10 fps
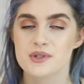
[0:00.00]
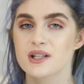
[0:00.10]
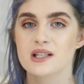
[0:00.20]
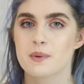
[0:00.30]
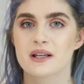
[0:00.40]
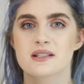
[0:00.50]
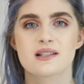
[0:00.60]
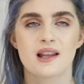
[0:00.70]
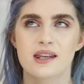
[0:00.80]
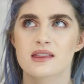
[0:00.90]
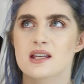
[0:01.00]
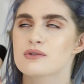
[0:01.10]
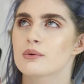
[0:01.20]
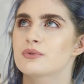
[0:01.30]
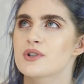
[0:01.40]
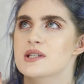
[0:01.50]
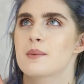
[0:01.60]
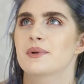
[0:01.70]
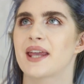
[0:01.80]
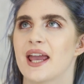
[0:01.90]
wasn't expecting to like this from first
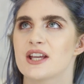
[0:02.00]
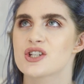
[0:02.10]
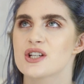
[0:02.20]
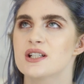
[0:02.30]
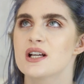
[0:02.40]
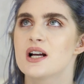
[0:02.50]
application,